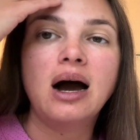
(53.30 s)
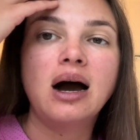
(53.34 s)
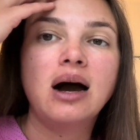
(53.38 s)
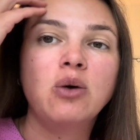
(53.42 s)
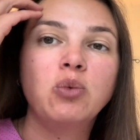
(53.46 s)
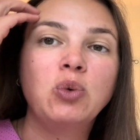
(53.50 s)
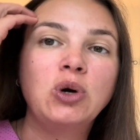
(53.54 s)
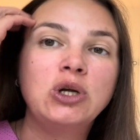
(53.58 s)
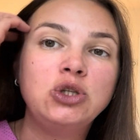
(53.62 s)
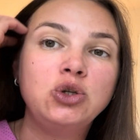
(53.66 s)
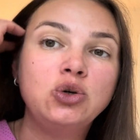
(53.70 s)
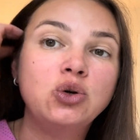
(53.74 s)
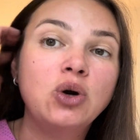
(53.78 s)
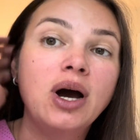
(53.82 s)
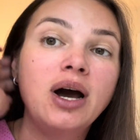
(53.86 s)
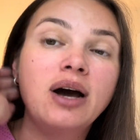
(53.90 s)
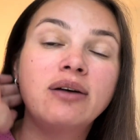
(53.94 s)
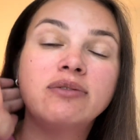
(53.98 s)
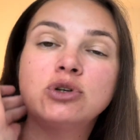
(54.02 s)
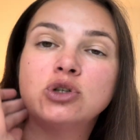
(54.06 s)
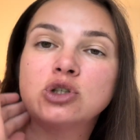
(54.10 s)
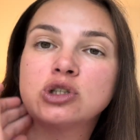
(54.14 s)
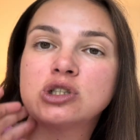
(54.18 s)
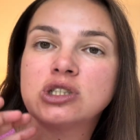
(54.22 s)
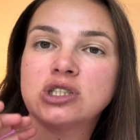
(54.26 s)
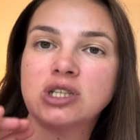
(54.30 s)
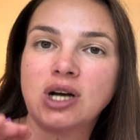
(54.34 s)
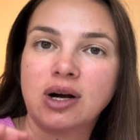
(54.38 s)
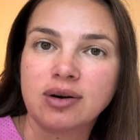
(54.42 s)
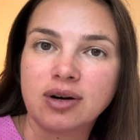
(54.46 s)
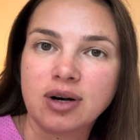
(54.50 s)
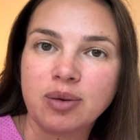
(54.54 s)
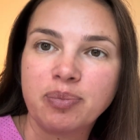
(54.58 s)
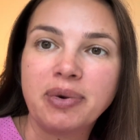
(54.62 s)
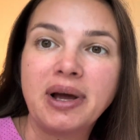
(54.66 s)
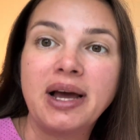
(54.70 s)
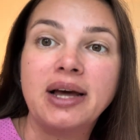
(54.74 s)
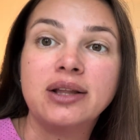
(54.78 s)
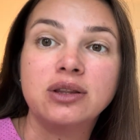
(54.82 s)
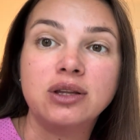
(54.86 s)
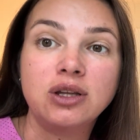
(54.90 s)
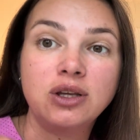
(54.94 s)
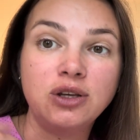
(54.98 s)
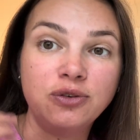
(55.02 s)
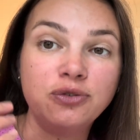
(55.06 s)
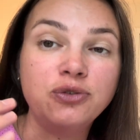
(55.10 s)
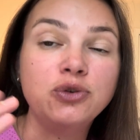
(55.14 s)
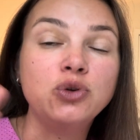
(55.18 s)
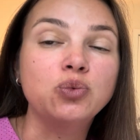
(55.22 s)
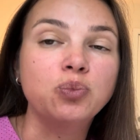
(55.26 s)
when you have your startup and
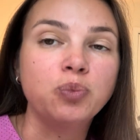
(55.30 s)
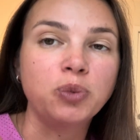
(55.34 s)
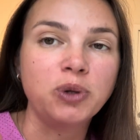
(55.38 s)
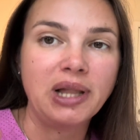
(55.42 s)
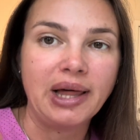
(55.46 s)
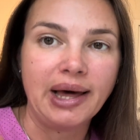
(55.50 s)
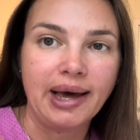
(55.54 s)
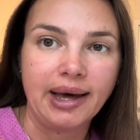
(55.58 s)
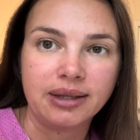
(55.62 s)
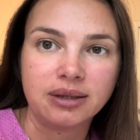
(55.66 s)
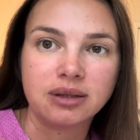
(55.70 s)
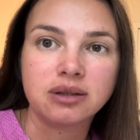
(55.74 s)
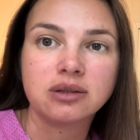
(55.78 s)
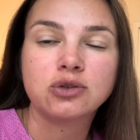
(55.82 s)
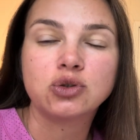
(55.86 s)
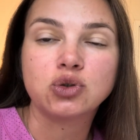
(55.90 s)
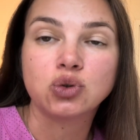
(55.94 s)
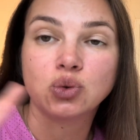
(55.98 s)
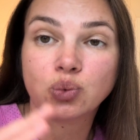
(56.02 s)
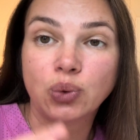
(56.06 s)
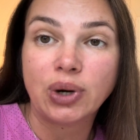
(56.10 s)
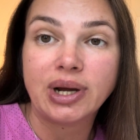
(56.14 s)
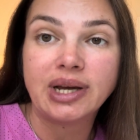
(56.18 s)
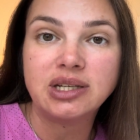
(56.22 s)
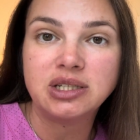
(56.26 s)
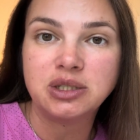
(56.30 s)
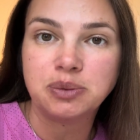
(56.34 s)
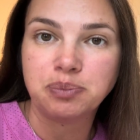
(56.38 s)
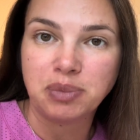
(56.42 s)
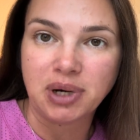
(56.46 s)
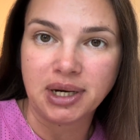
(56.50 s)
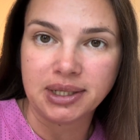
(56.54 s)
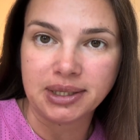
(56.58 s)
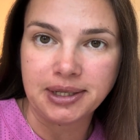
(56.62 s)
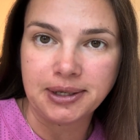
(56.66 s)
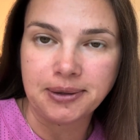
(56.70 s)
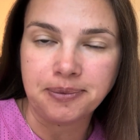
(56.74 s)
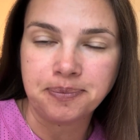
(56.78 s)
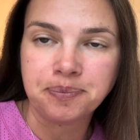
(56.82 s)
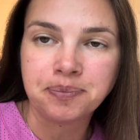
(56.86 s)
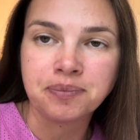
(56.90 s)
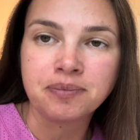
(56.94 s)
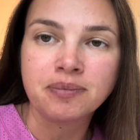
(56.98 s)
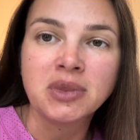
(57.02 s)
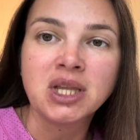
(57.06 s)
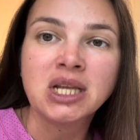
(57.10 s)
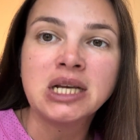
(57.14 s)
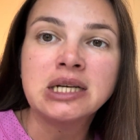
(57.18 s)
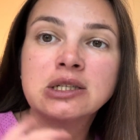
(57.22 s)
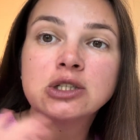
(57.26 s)
if you plan to raise money.
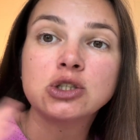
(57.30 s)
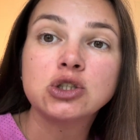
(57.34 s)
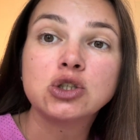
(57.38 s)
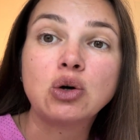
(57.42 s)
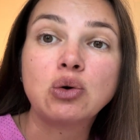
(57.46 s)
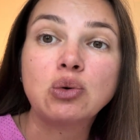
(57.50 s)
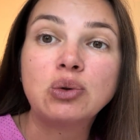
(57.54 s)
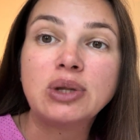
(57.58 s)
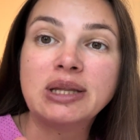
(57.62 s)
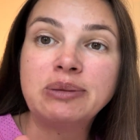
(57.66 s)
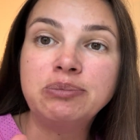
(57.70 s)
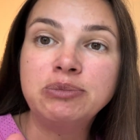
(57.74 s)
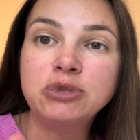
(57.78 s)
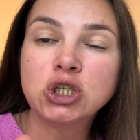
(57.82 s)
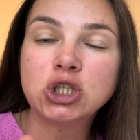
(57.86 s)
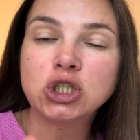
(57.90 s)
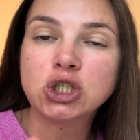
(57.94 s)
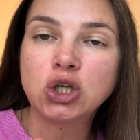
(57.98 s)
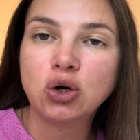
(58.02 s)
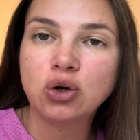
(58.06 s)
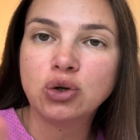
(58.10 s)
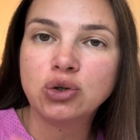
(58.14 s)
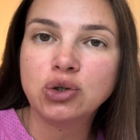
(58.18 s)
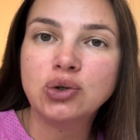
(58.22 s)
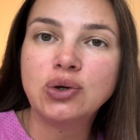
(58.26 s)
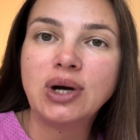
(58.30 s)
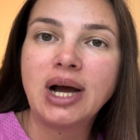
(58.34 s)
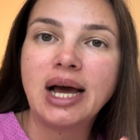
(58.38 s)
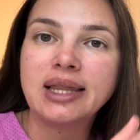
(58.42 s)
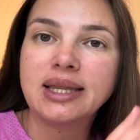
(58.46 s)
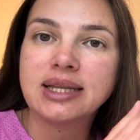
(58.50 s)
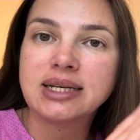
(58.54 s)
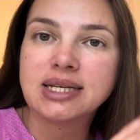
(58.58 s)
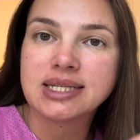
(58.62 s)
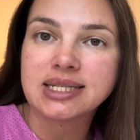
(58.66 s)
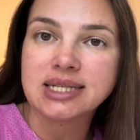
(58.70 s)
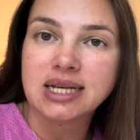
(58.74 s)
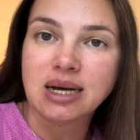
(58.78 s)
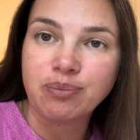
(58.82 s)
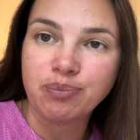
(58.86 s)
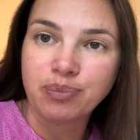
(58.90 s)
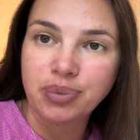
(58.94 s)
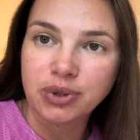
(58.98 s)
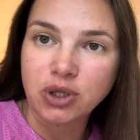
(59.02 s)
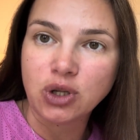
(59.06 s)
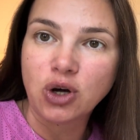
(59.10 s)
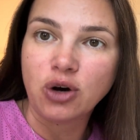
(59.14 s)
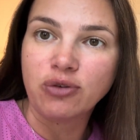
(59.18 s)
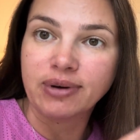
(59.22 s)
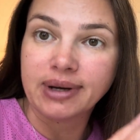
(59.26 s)
So let me show you an
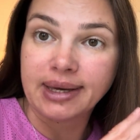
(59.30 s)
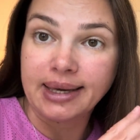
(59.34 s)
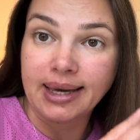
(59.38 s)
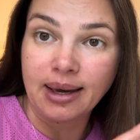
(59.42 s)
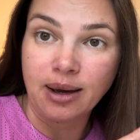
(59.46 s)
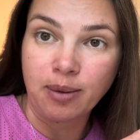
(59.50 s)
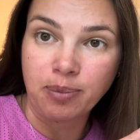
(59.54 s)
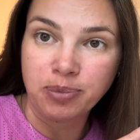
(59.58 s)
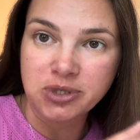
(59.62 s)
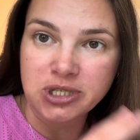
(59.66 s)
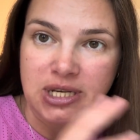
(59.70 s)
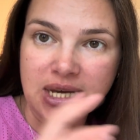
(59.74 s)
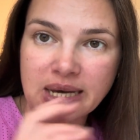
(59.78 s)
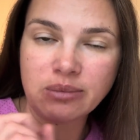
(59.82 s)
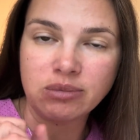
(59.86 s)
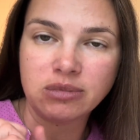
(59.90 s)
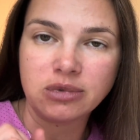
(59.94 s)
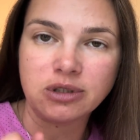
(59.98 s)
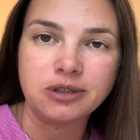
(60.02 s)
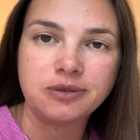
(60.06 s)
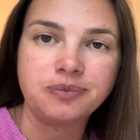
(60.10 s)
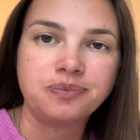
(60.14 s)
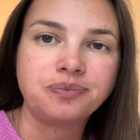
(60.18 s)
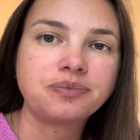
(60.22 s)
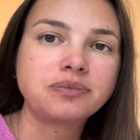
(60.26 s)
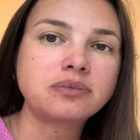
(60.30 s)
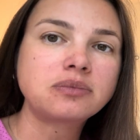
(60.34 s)
example of a cap table.